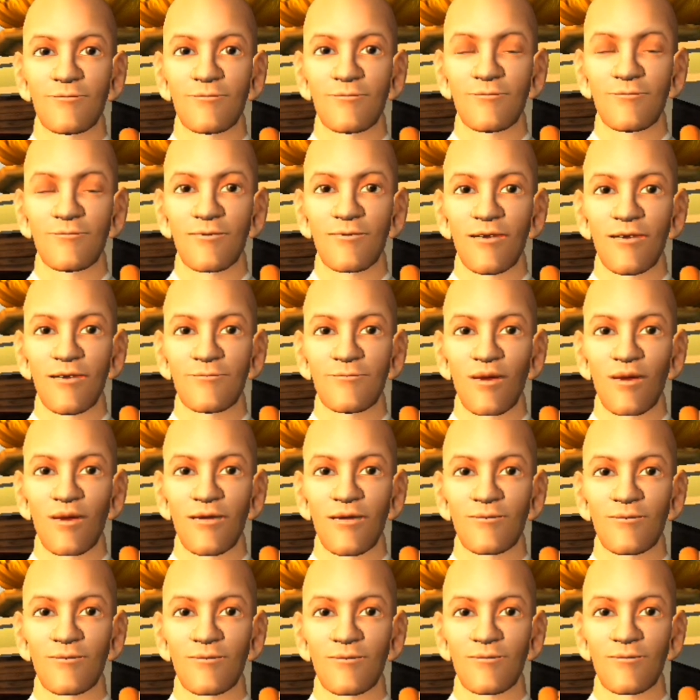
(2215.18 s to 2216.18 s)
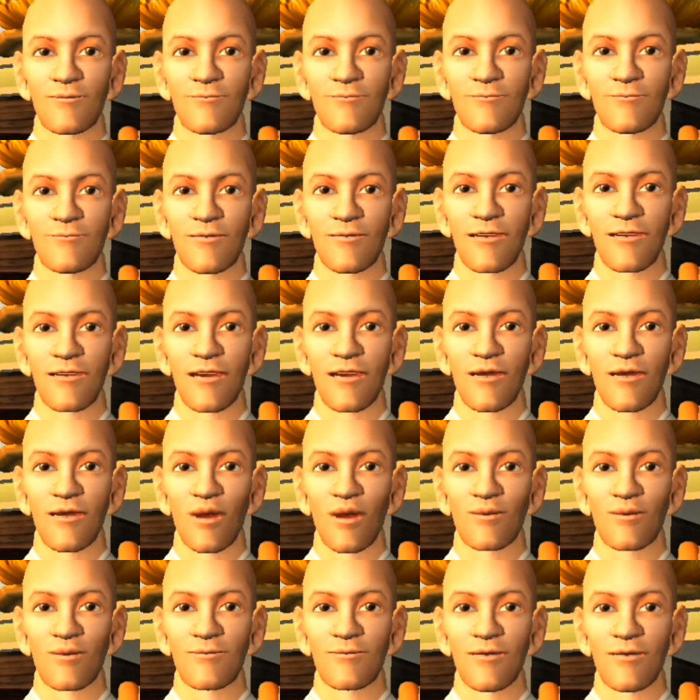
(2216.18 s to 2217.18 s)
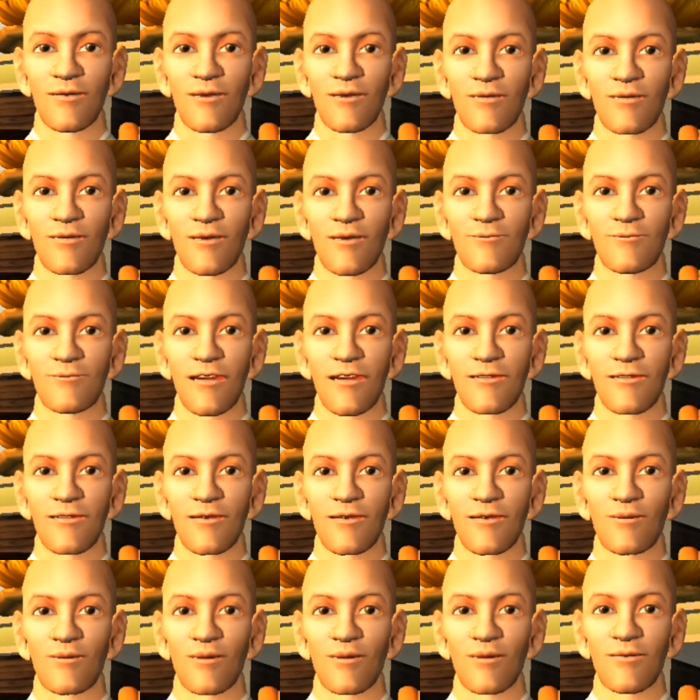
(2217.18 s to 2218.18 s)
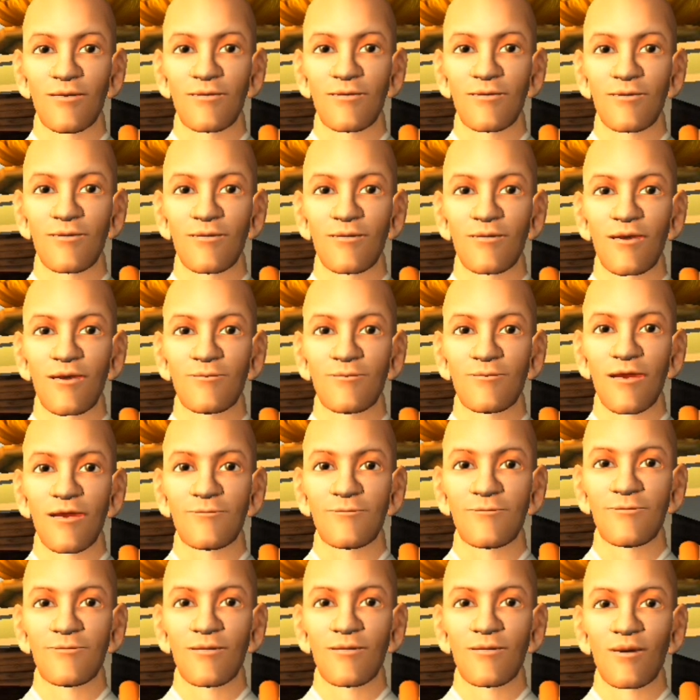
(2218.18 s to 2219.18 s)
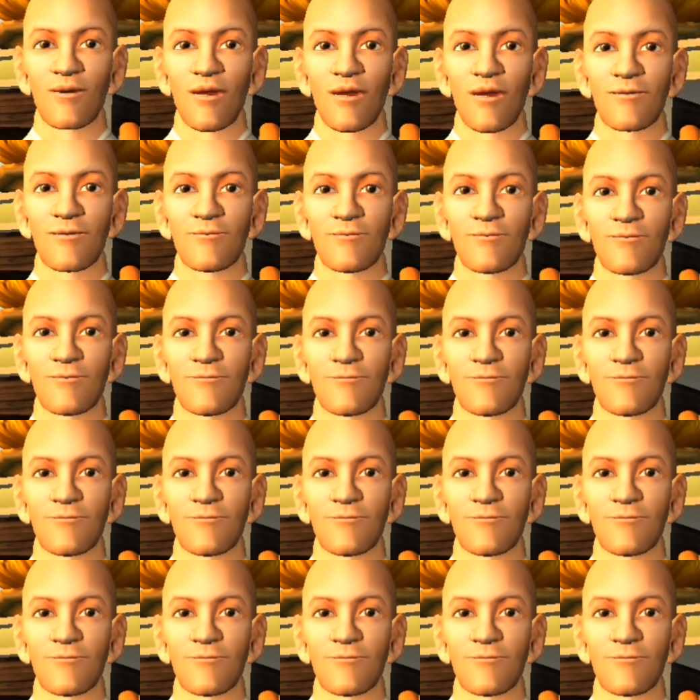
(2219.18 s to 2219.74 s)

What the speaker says: Sometimes there was one patient that used to want me to read from her Bible.